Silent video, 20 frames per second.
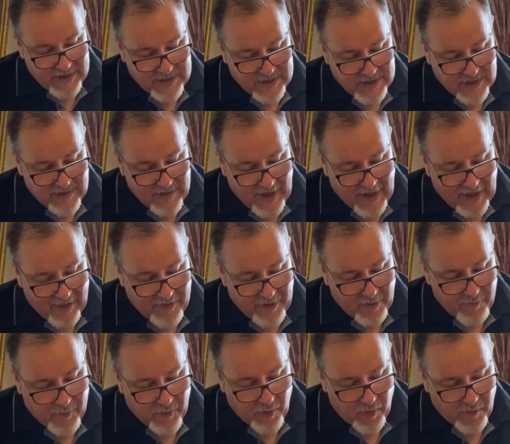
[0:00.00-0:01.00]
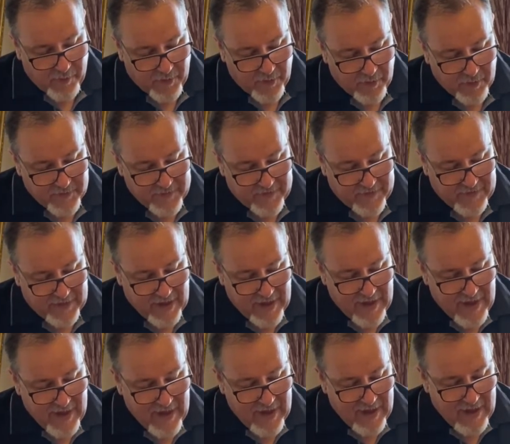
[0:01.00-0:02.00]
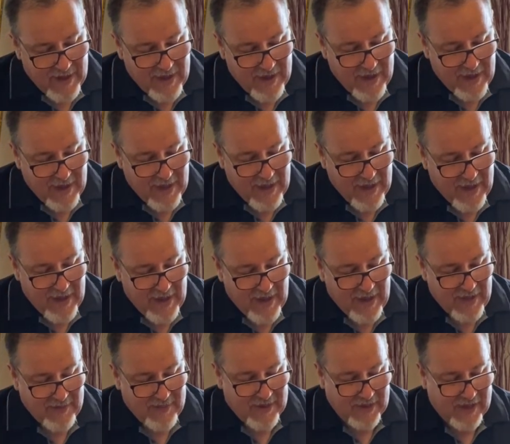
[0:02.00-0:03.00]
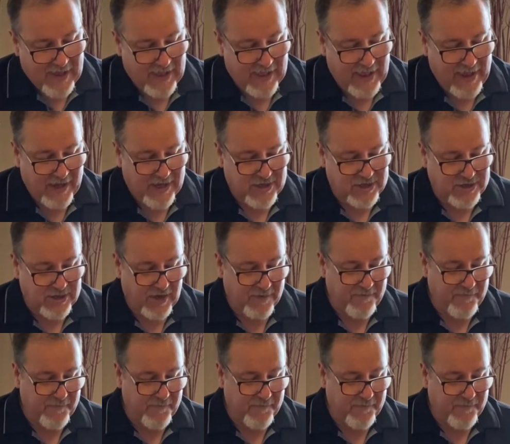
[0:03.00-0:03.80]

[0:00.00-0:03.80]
to the other baubles in the collection.